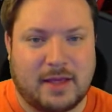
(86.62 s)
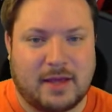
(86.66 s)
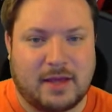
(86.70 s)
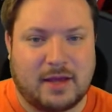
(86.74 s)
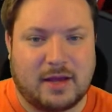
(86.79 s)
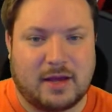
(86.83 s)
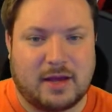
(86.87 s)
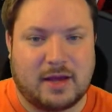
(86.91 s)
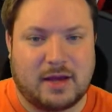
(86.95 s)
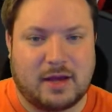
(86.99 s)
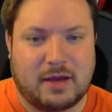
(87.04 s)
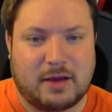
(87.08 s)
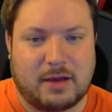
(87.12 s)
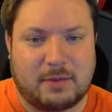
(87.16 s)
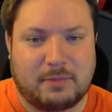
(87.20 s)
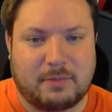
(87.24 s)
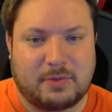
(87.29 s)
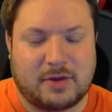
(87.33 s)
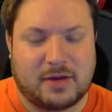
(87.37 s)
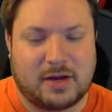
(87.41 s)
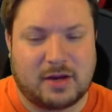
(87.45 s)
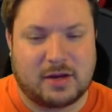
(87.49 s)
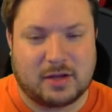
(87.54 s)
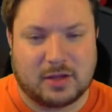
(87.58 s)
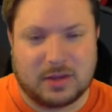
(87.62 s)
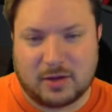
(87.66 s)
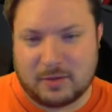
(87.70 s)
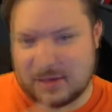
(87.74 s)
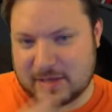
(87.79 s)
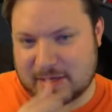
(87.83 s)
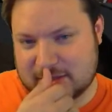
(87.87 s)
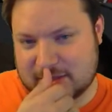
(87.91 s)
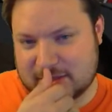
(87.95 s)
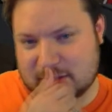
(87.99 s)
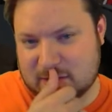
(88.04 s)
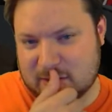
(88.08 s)
Uh, I put out a little
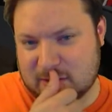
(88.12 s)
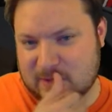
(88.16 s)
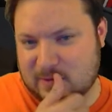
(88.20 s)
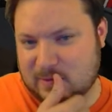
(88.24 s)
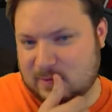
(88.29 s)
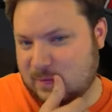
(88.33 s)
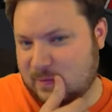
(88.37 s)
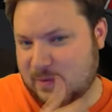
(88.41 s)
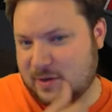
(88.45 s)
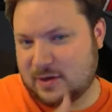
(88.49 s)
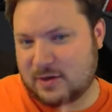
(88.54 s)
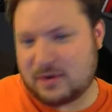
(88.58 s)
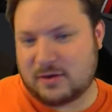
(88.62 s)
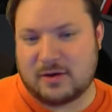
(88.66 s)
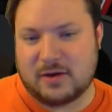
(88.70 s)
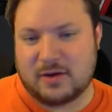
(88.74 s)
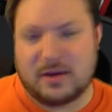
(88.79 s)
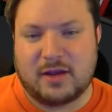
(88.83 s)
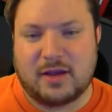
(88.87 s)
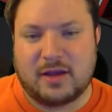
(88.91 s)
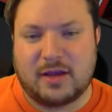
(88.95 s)
message on Twitter